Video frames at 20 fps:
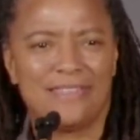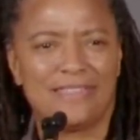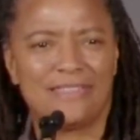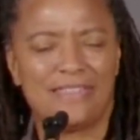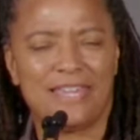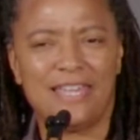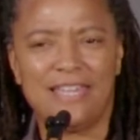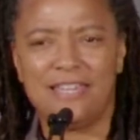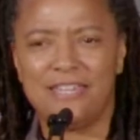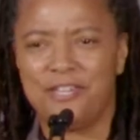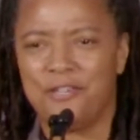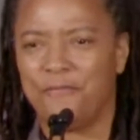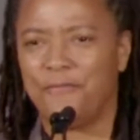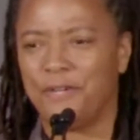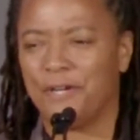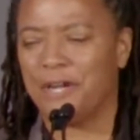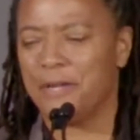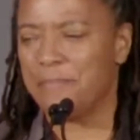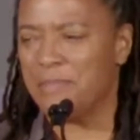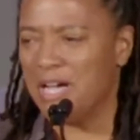Thank you
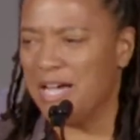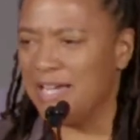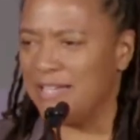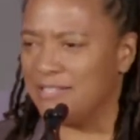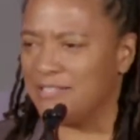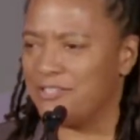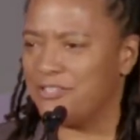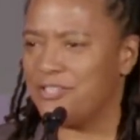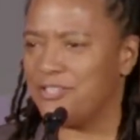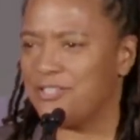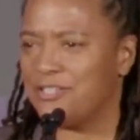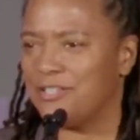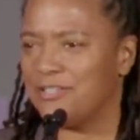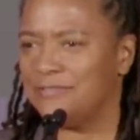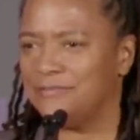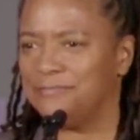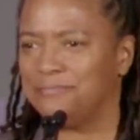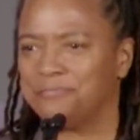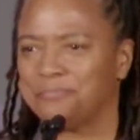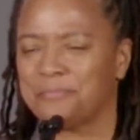very much.
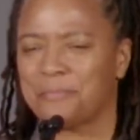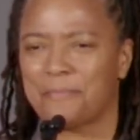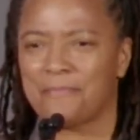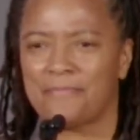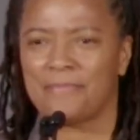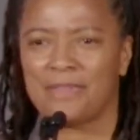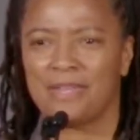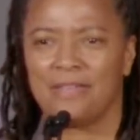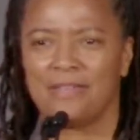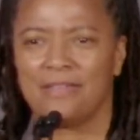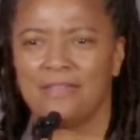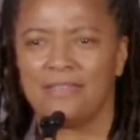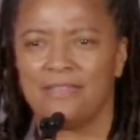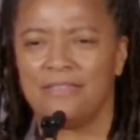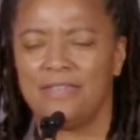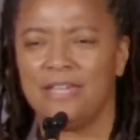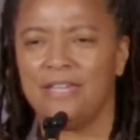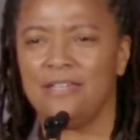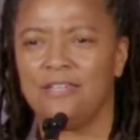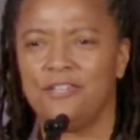
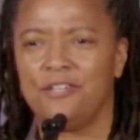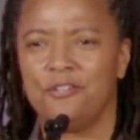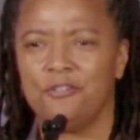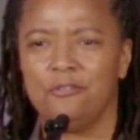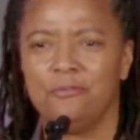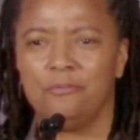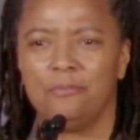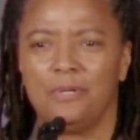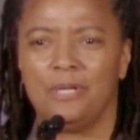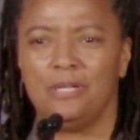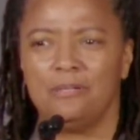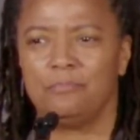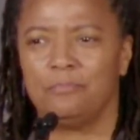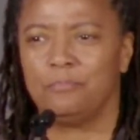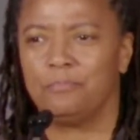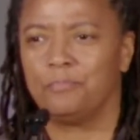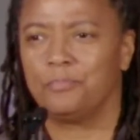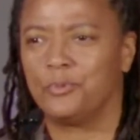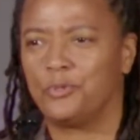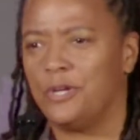Thank you,
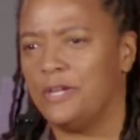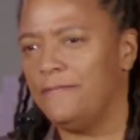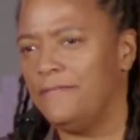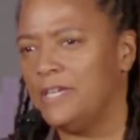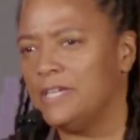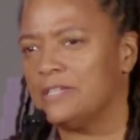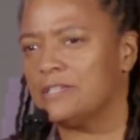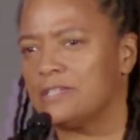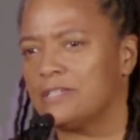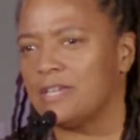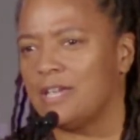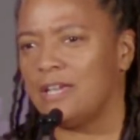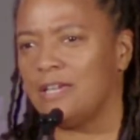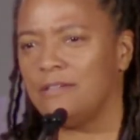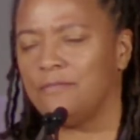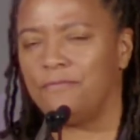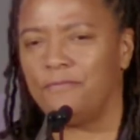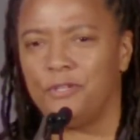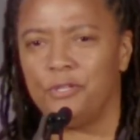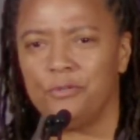previous
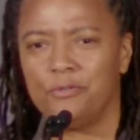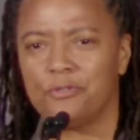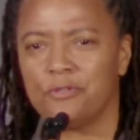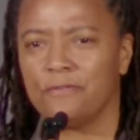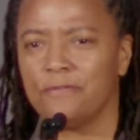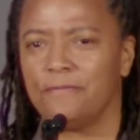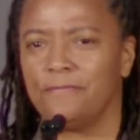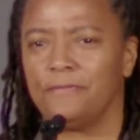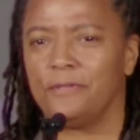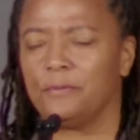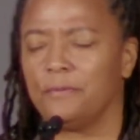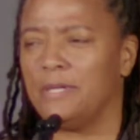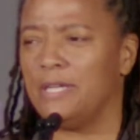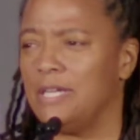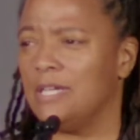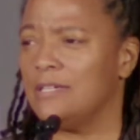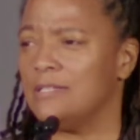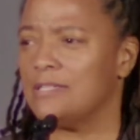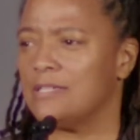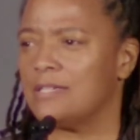and future
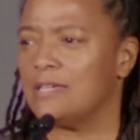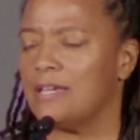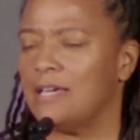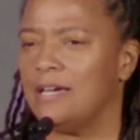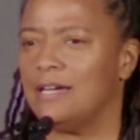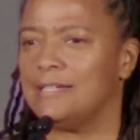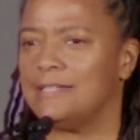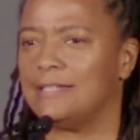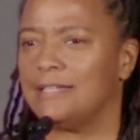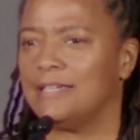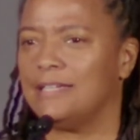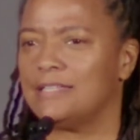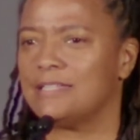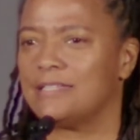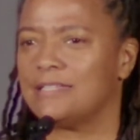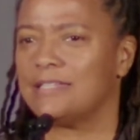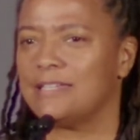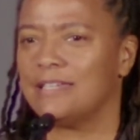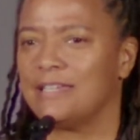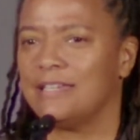Floridians.
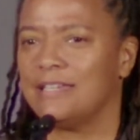It's